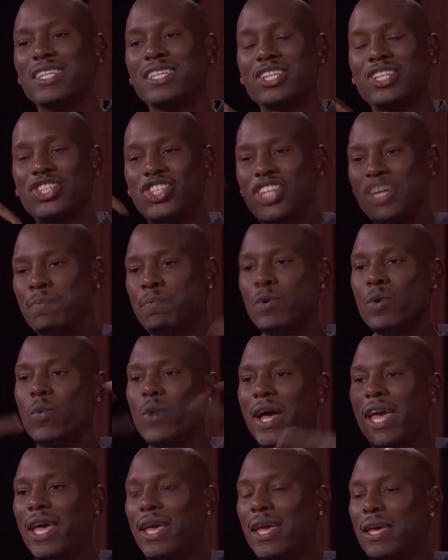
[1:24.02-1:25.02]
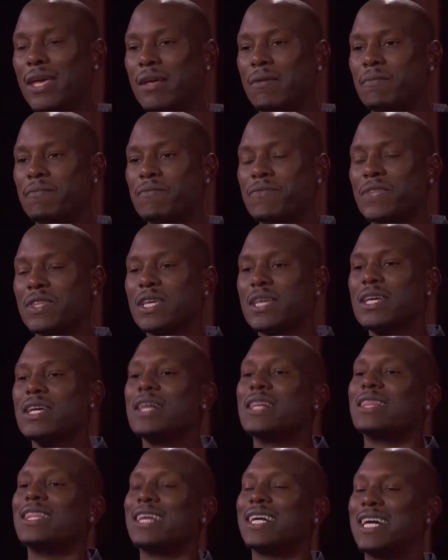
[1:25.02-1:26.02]
to chip away
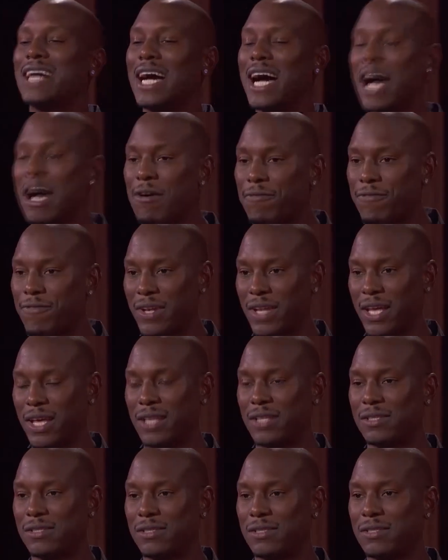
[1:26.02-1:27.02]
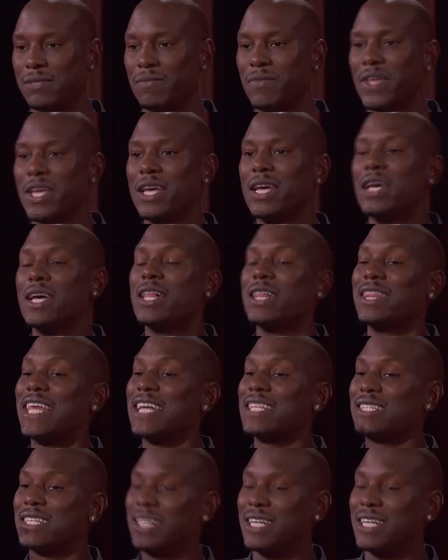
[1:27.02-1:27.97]
the confidence that's